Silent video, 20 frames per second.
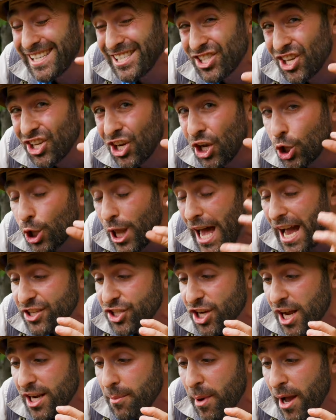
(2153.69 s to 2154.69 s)
it's gonna
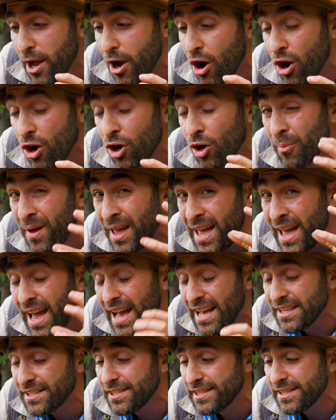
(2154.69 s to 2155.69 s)
latch onto my arm
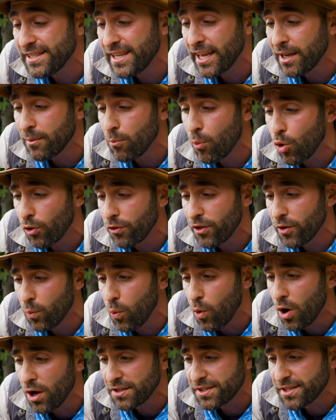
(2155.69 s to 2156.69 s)
and sting more
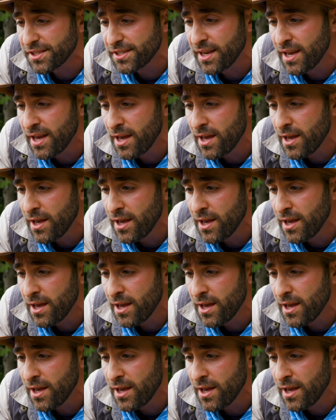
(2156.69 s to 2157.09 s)
than once.